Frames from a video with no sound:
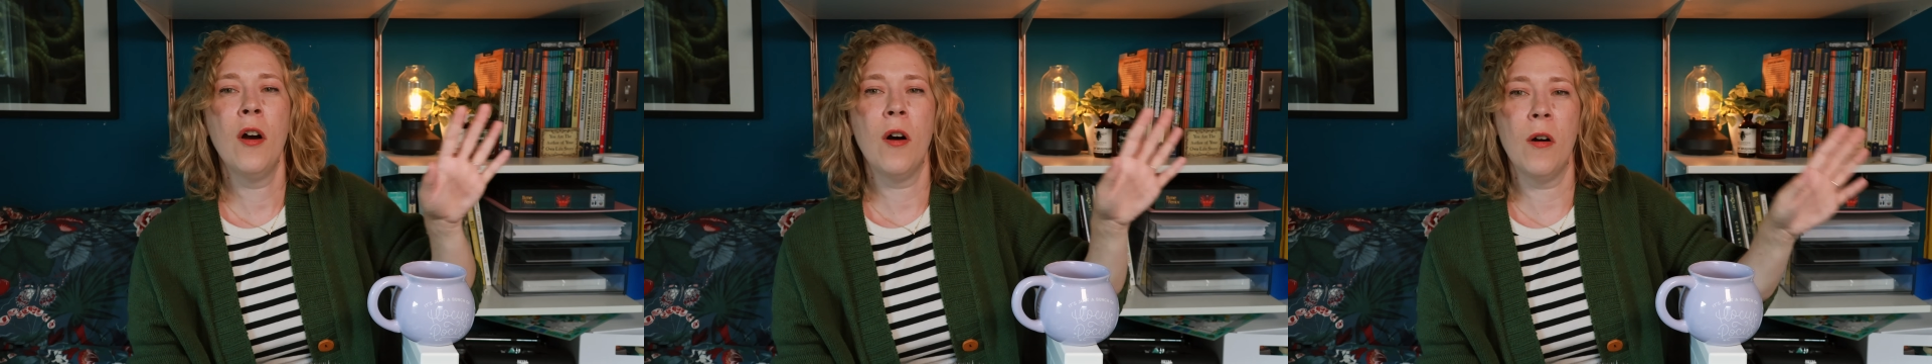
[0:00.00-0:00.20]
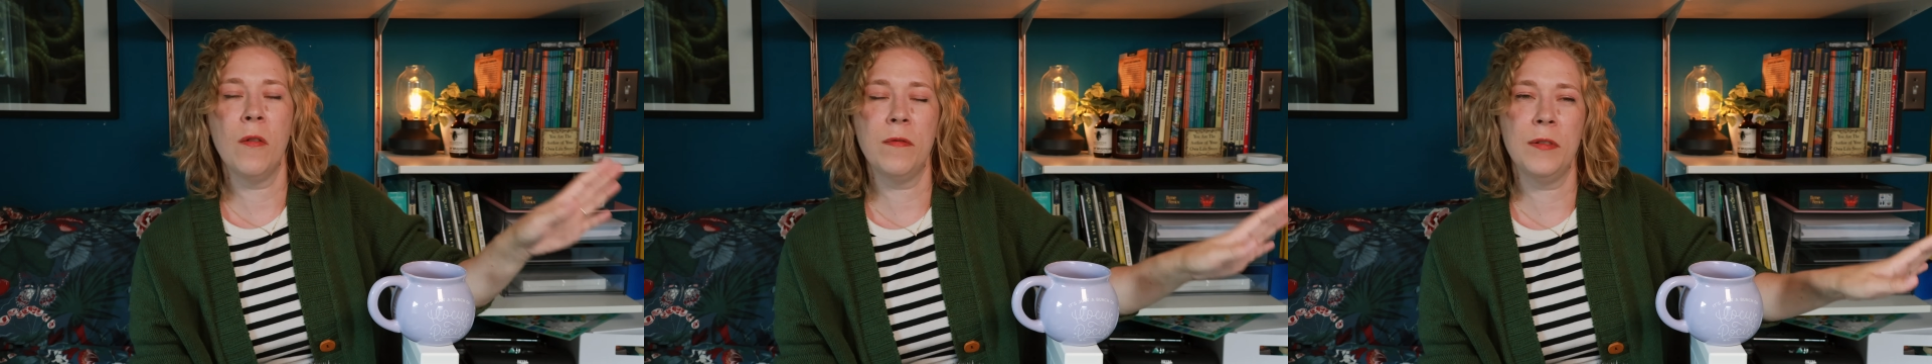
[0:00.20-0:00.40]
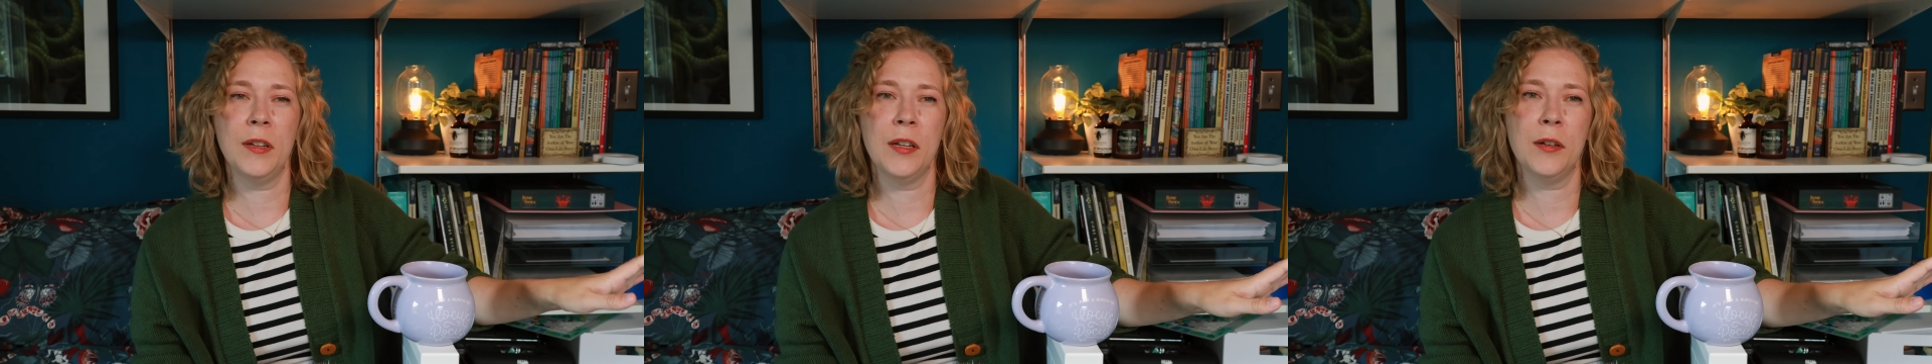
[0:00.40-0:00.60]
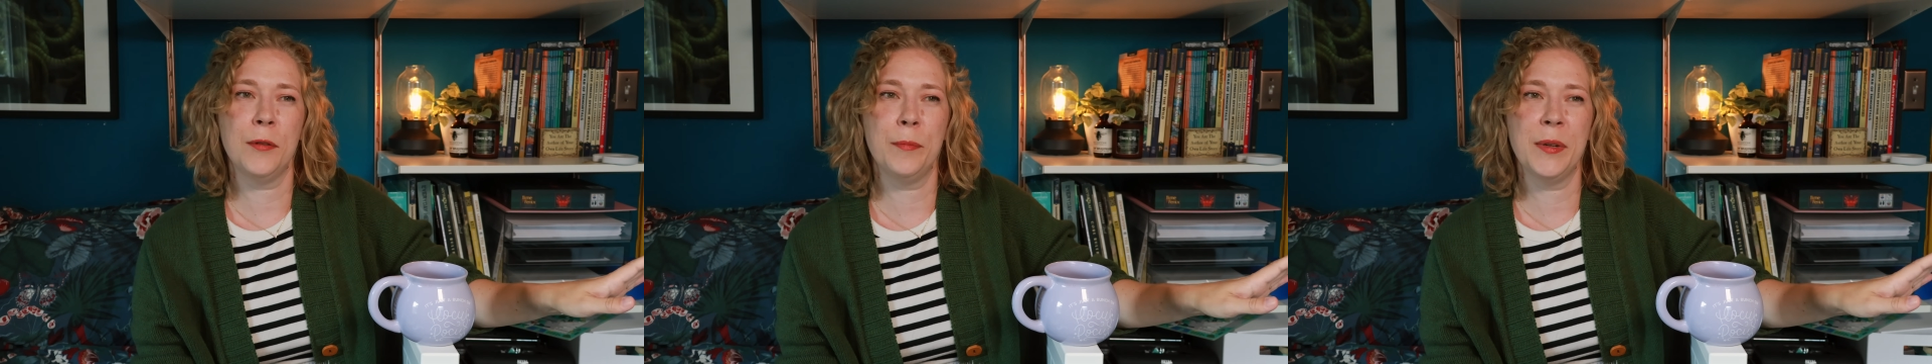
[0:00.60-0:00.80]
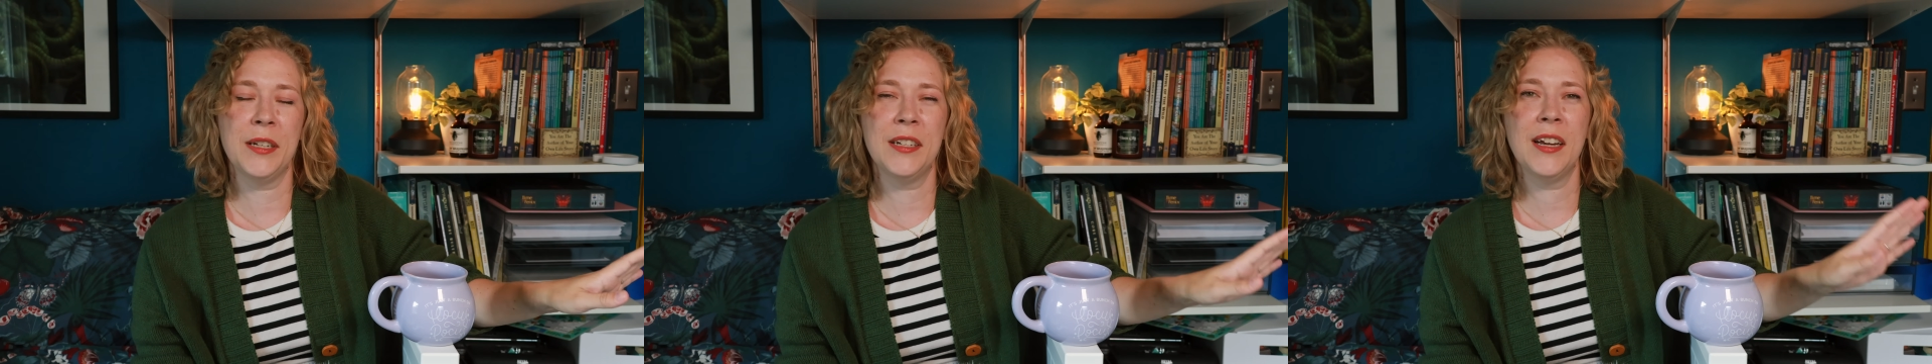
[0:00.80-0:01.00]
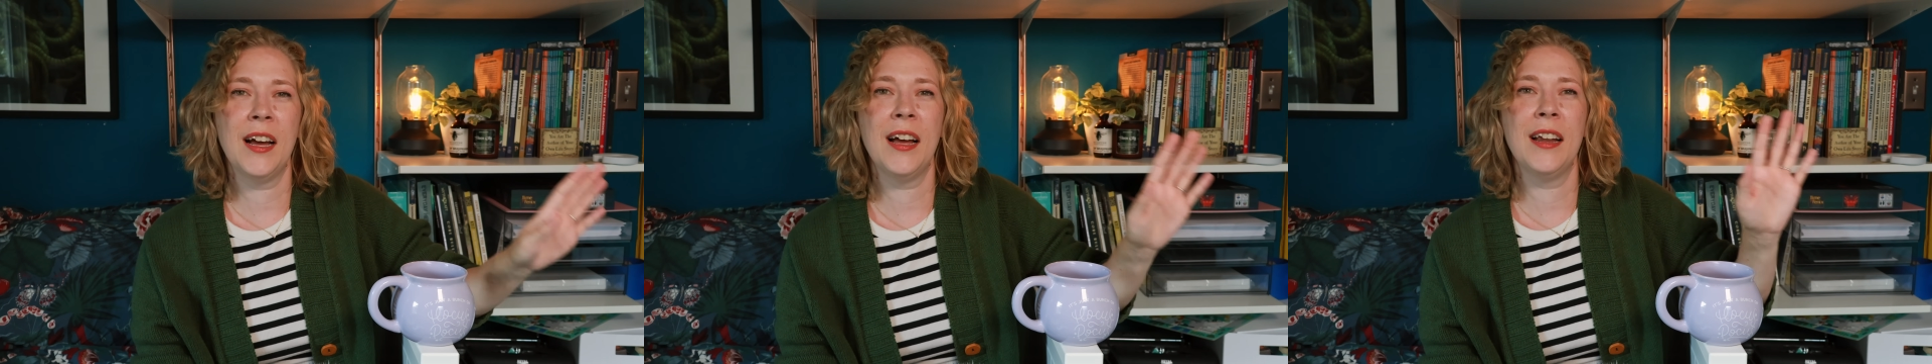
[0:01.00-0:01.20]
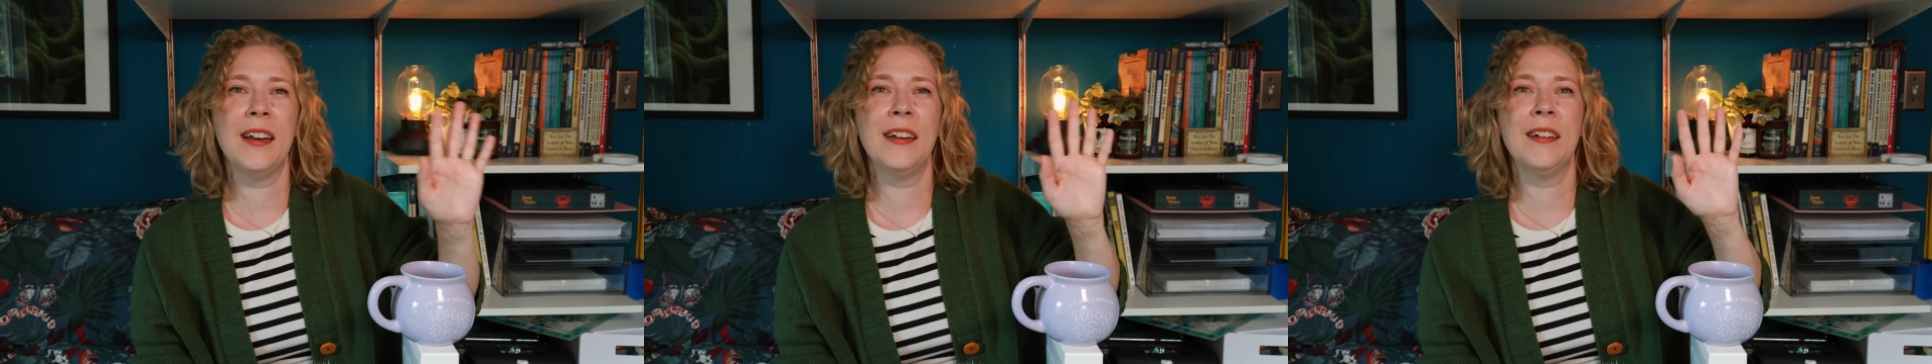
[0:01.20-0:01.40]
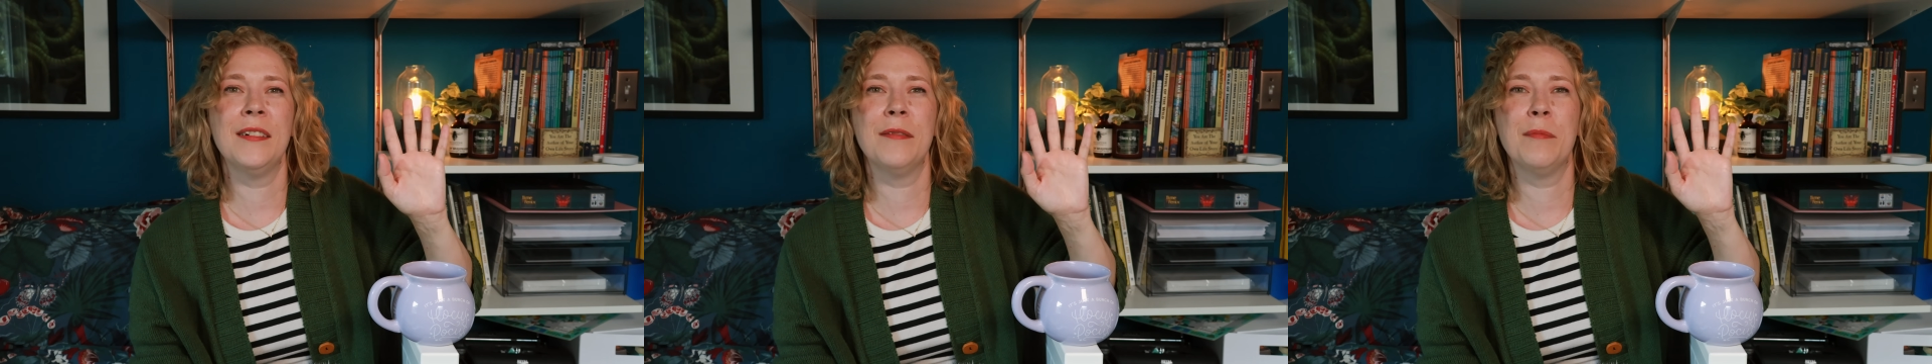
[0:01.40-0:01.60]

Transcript: hopefully it'll be done